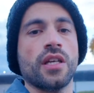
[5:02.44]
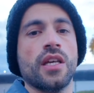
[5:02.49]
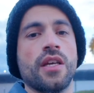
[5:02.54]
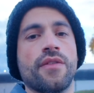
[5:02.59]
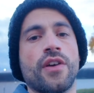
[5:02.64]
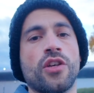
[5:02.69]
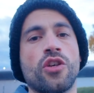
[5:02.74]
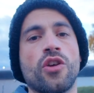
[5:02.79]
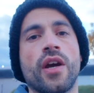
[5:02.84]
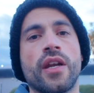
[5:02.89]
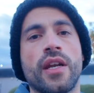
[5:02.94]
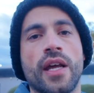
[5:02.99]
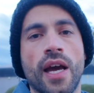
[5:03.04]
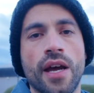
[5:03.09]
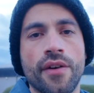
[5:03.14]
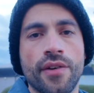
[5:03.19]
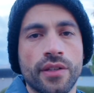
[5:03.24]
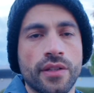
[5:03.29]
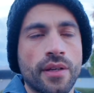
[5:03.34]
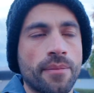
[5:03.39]
Either you
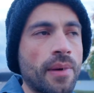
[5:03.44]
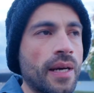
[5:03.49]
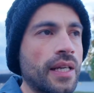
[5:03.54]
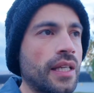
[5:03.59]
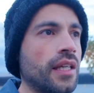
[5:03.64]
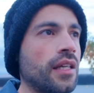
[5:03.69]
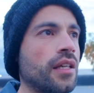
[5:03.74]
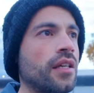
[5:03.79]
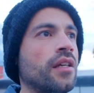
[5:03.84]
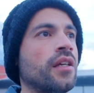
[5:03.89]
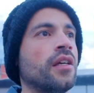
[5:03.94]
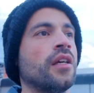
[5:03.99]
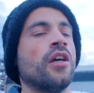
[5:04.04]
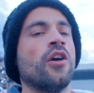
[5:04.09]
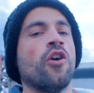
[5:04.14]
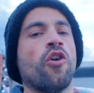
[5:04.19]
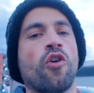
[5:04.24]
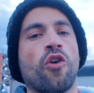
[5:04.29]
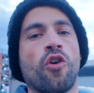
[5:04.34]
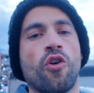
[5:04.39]
inherit the money,
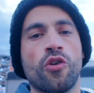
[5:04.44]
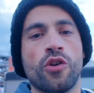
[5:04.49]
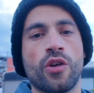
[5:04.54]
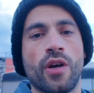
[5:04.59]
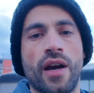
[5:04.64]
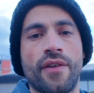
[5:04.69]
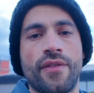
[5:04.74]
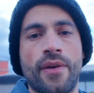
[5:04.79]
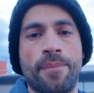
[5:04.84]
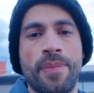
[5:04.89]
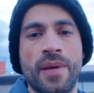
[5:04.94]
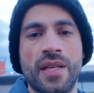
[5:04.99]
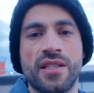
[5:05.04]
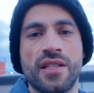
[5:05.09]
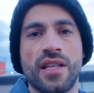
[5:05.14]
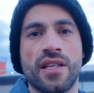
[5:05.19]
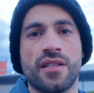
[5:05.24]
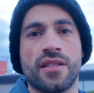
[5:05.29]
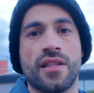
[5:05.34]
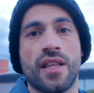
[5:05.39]
or you have a
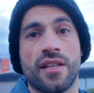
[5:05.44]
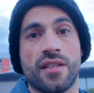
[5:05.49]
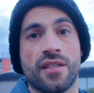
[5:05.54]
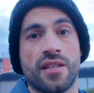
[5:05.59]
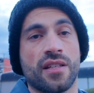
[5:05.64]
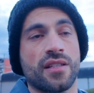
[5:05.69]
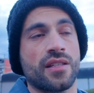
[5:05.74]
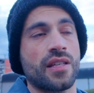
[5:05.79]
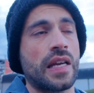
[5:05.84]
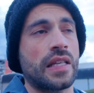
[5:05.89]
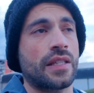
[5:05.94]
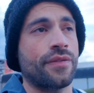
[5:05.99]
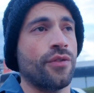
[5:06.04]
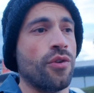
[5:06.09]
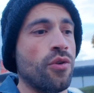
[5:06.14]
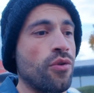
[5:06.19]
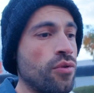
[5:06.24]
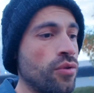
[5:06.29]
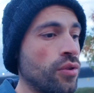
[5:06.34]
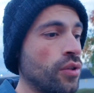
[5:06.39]
business that's
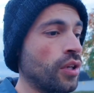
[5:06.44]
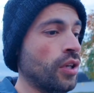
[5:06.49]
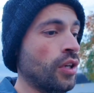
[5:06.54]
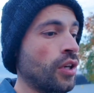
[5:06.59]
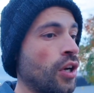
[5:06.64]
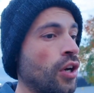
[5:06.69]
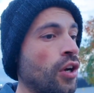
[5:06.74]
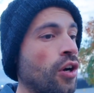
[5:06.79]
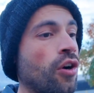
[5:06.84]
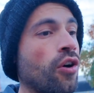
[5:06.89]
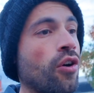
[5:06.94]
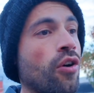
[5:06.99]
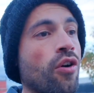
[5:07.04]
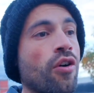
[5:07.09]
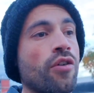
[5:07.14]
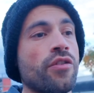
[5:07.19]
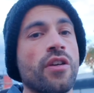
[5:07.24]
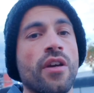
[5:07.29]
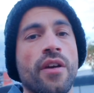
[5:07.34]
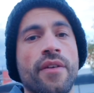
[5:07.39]
successful,
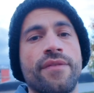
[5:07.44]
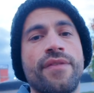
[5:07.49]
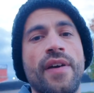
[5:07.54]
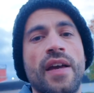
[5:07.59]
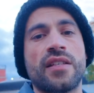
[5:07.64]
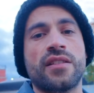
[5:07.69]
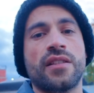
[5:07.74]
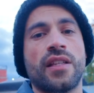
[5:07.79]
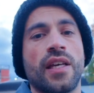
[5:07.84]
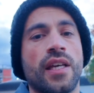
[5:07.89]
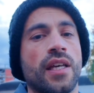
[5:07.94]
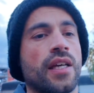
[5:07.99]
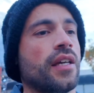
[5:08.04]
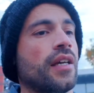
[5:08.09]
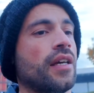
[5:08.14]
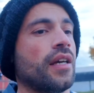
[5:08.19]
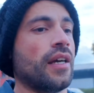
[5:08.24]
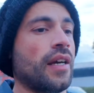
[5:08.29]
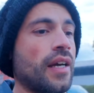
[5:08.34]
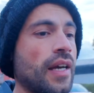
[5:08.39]
or you invest it,
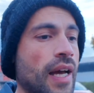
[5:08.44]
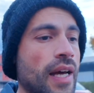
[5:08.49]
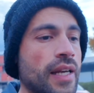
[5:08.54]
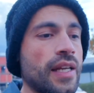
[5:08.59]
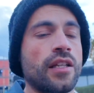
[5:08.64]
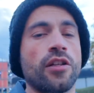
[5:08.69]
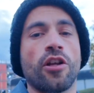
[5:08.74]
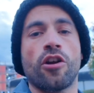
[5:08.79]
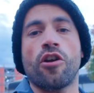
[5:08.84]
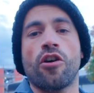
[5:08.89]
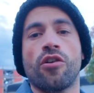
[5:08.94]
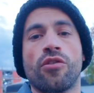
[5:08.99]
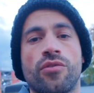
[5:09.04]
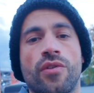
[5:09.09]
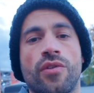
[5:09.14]
and in the long